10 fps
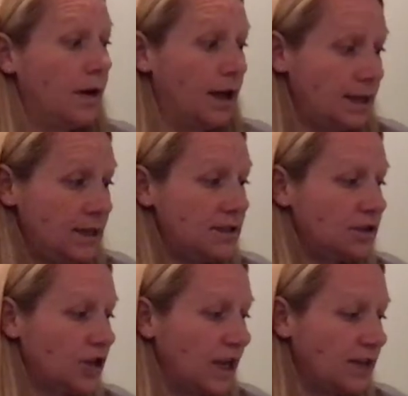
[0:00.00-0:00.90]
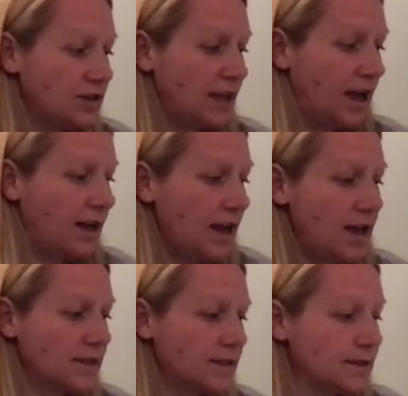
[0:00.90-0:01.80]
I need to change that
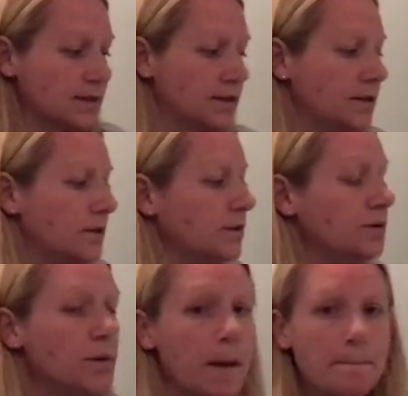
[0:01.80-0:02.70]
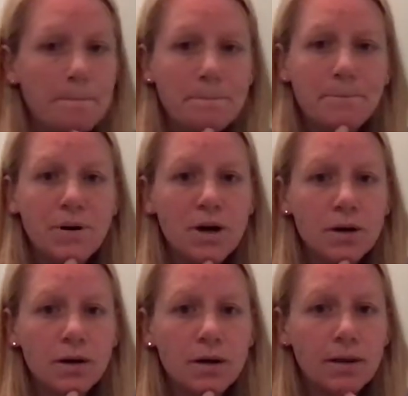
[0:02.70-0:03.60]
S to a
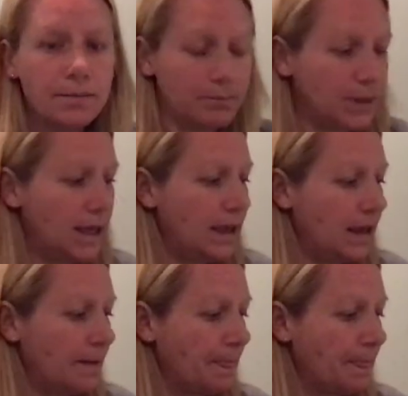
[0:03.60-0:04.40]
p.